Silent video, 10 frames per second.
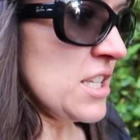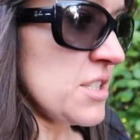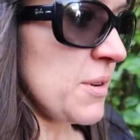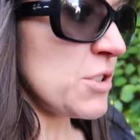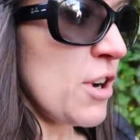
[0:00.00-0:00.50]

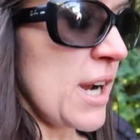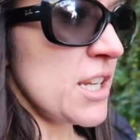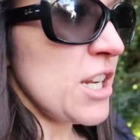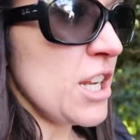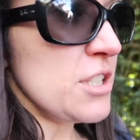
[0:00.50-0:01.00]
So I try and
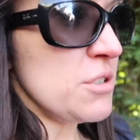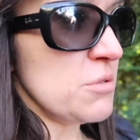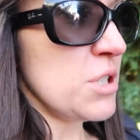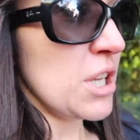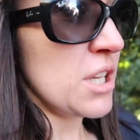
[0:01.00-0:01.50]

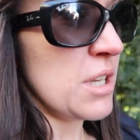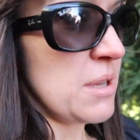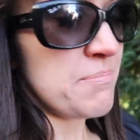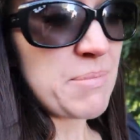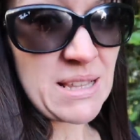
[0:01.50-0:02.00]
include
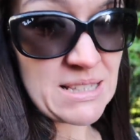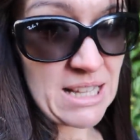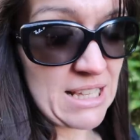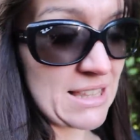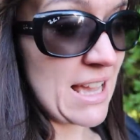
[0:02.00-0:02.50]
bits like